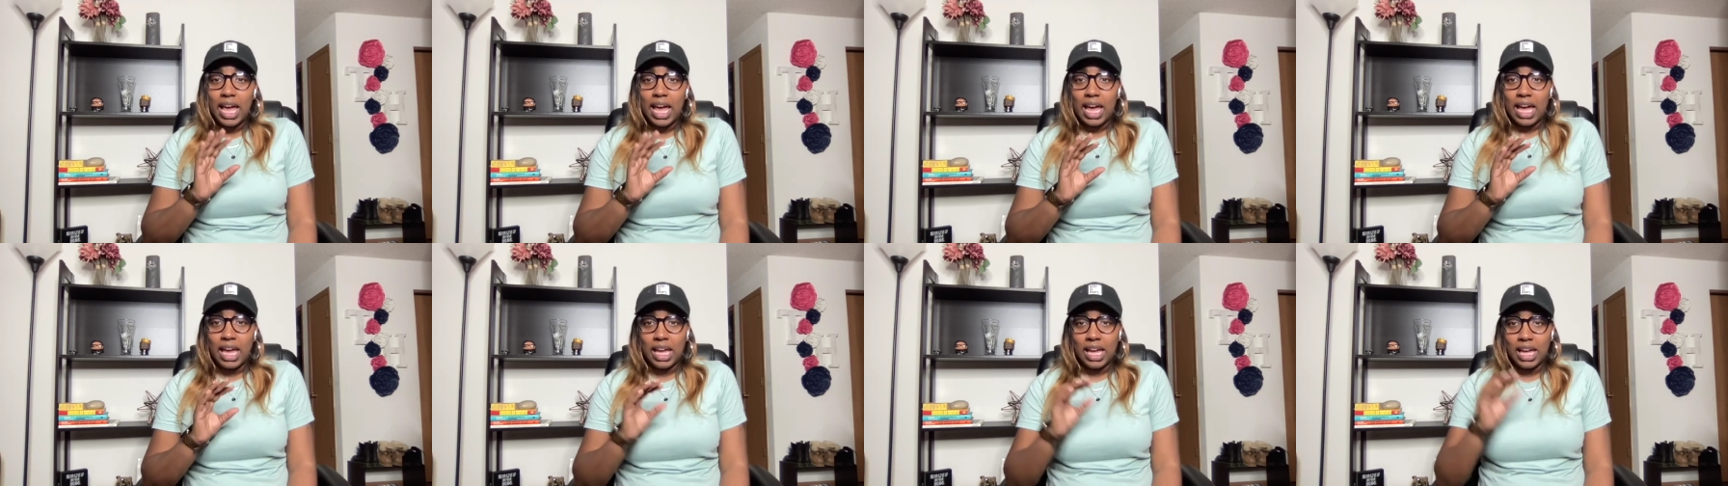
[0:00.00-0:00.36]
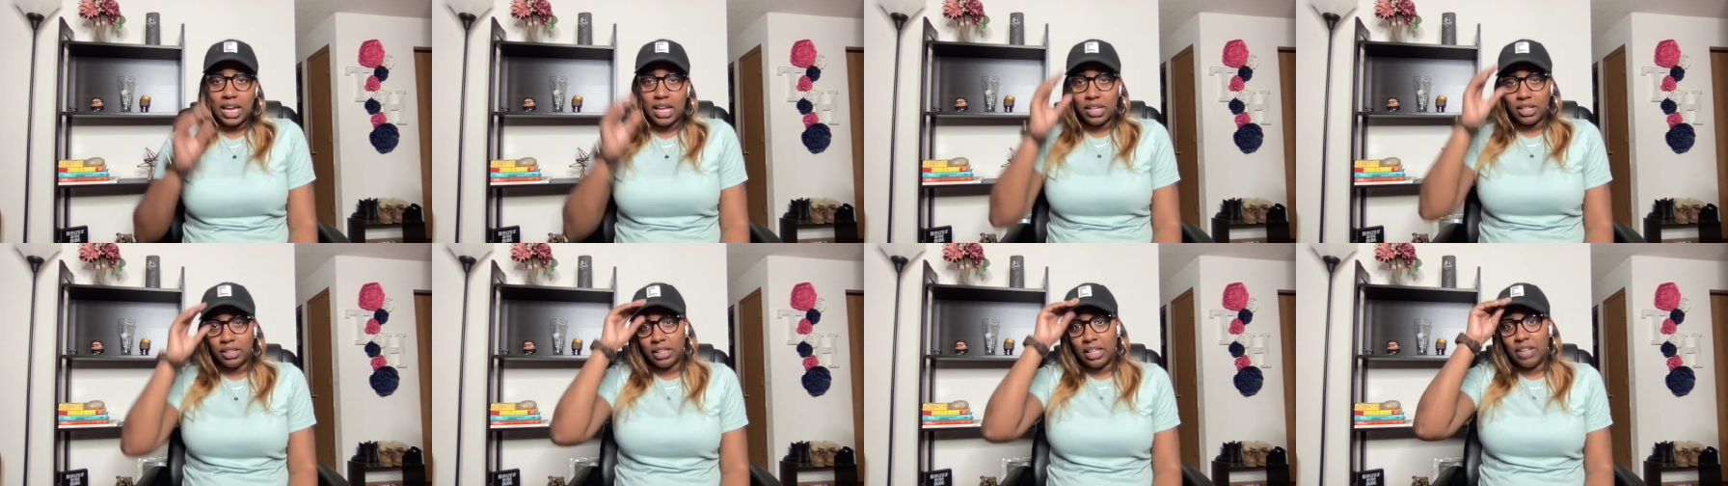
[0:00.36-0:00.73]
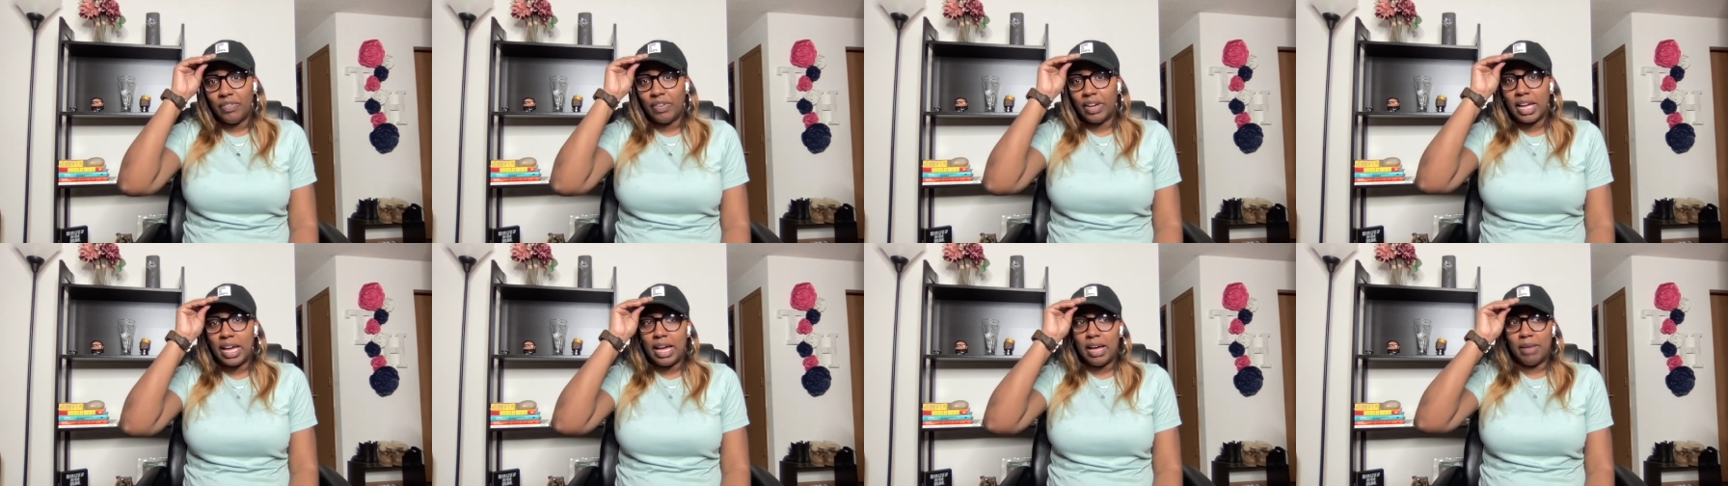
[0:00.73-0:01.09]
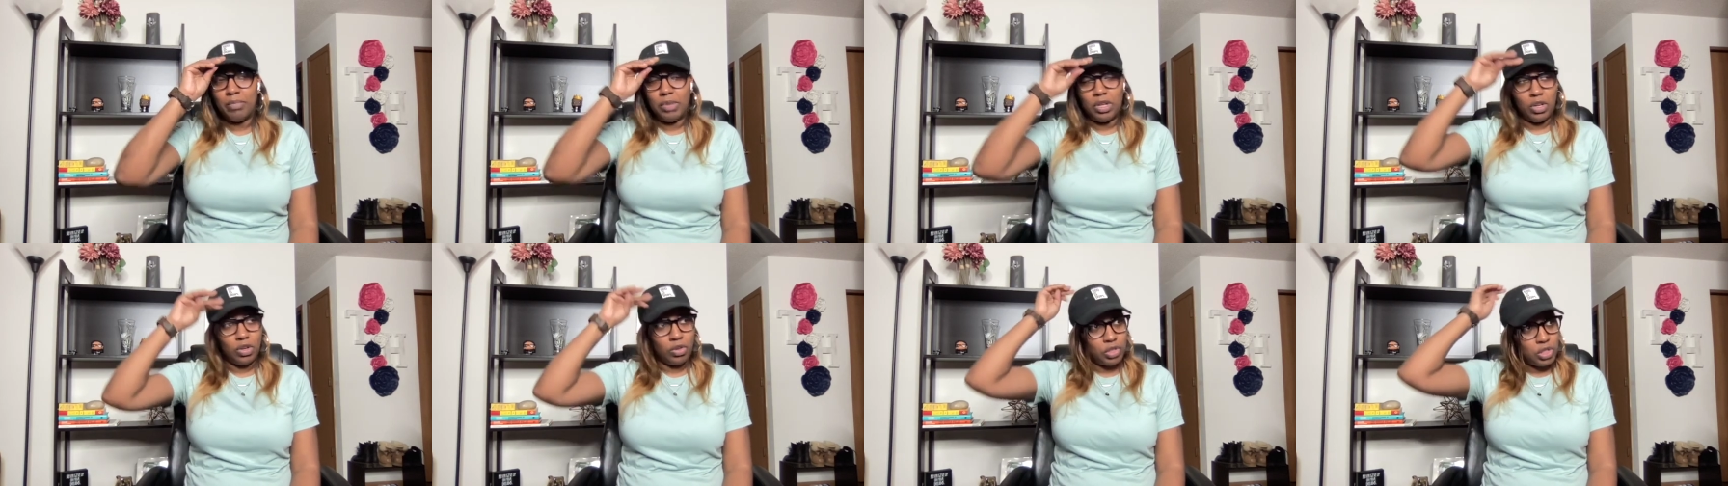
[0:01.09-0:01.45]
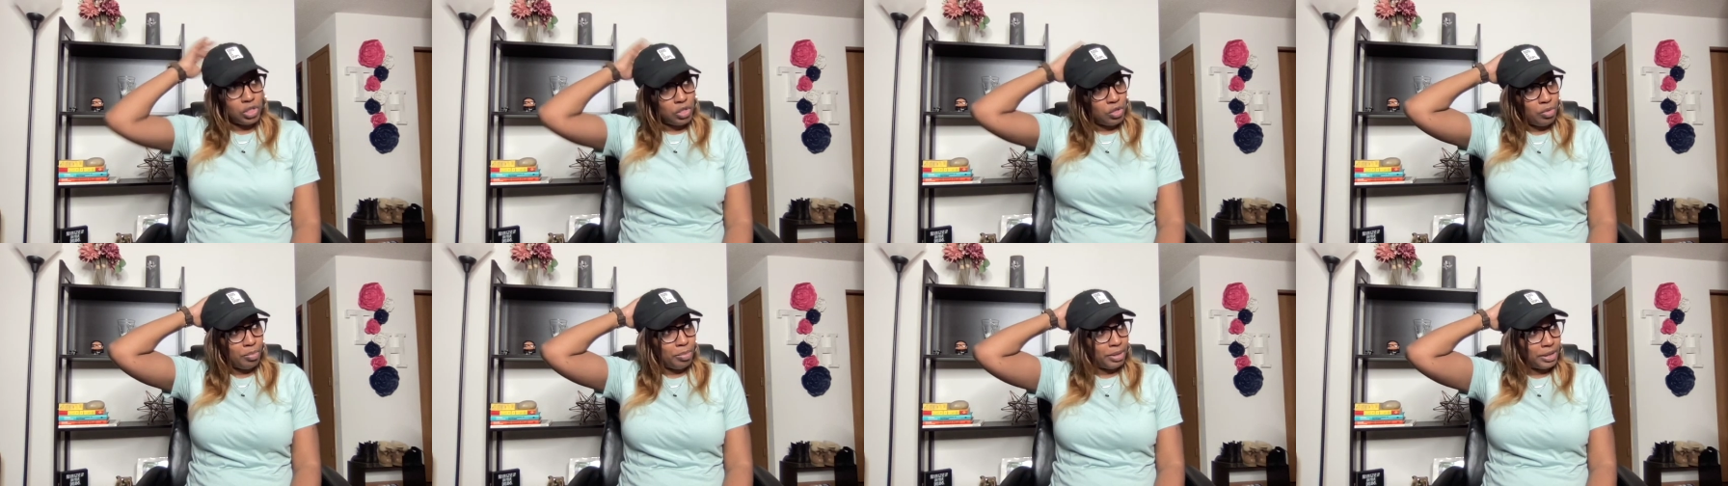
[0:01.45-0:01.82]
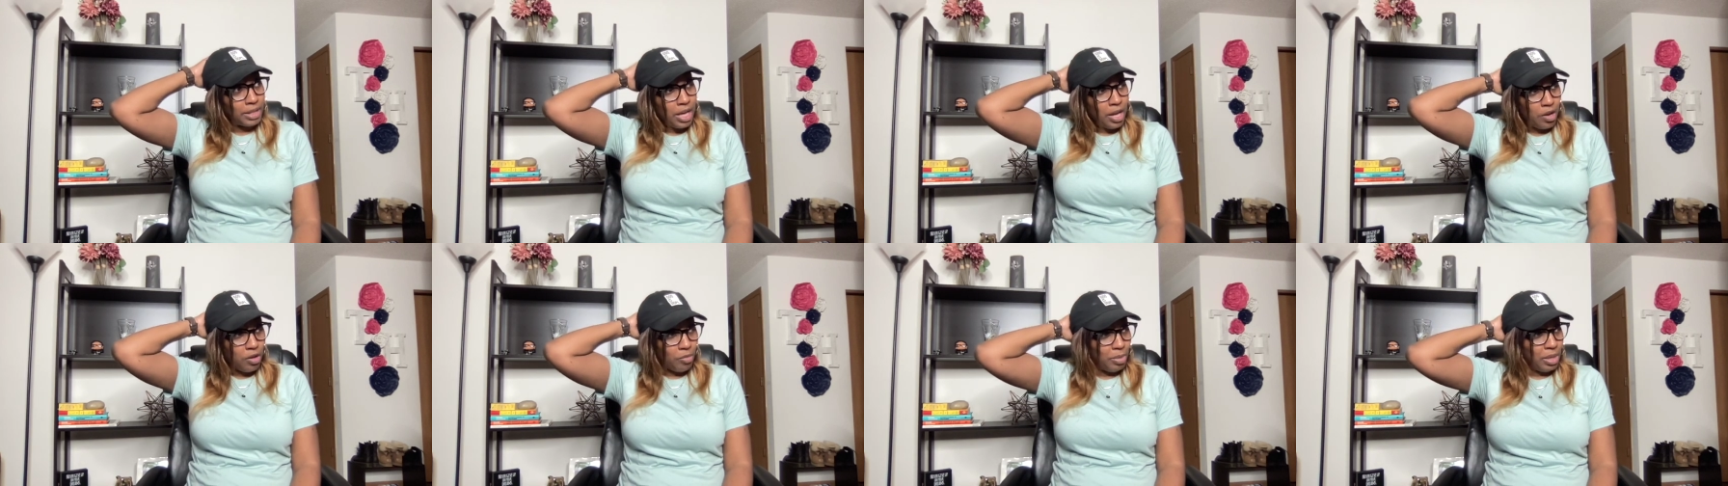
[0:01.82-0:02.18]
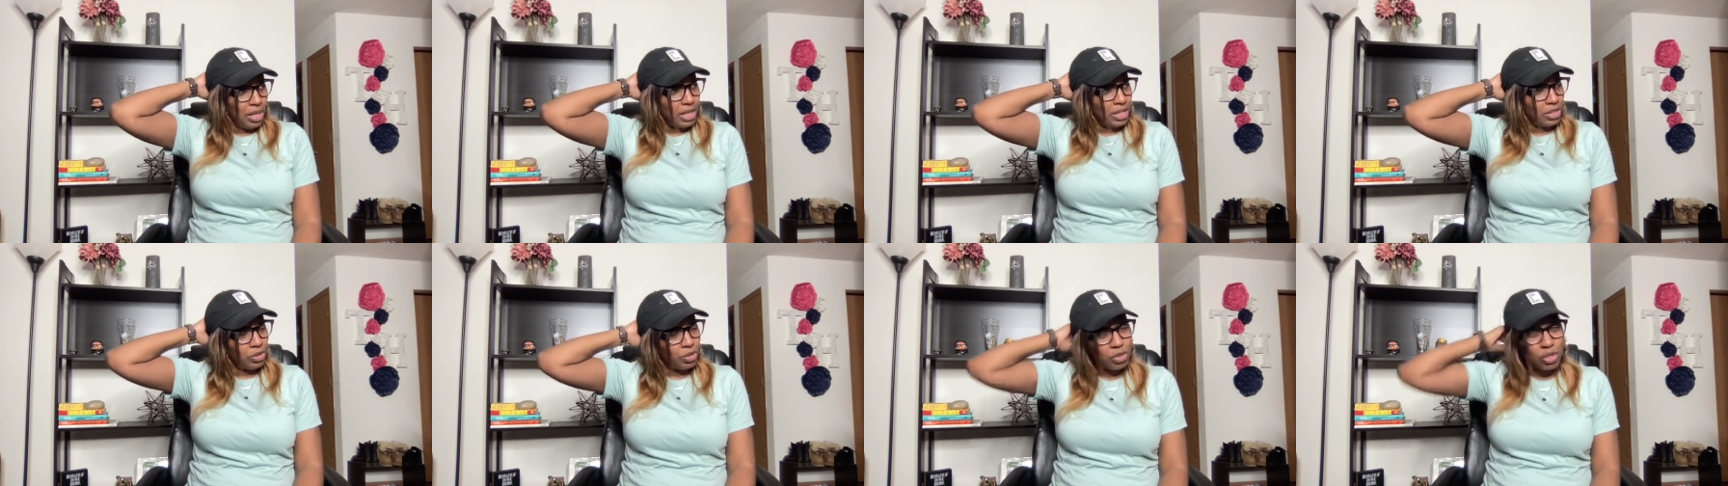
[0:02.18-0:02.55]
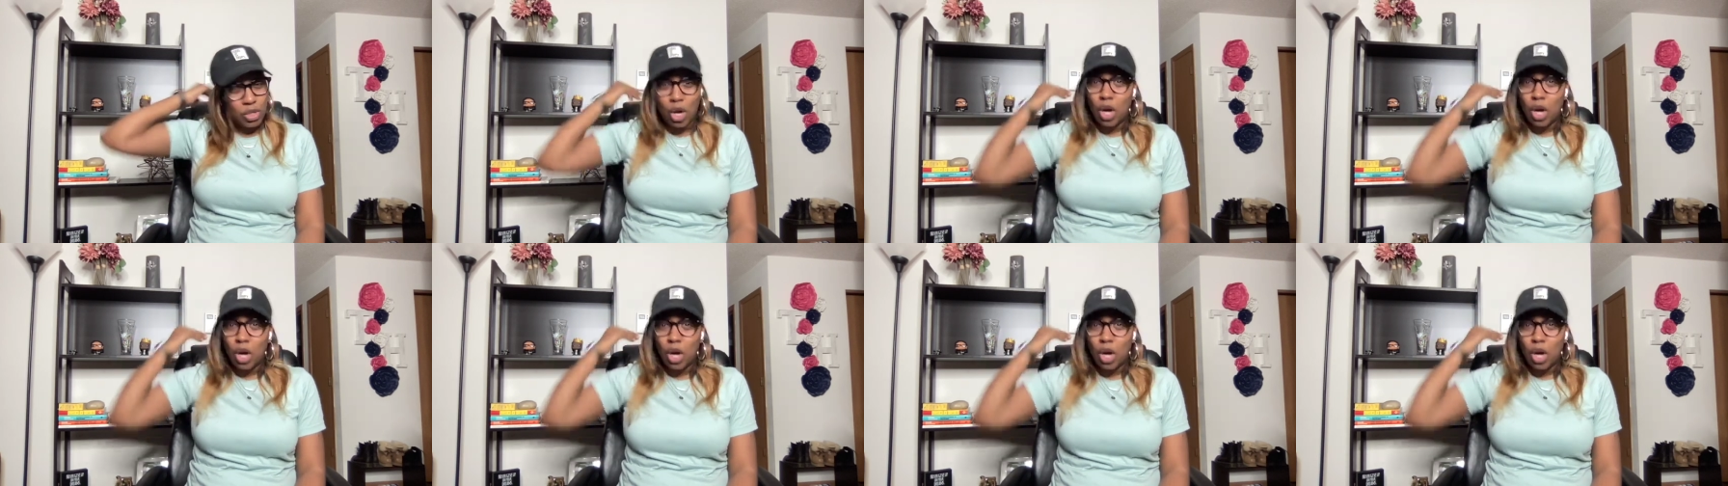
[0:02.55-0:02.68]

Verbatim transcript: and leave a comment or two below because there's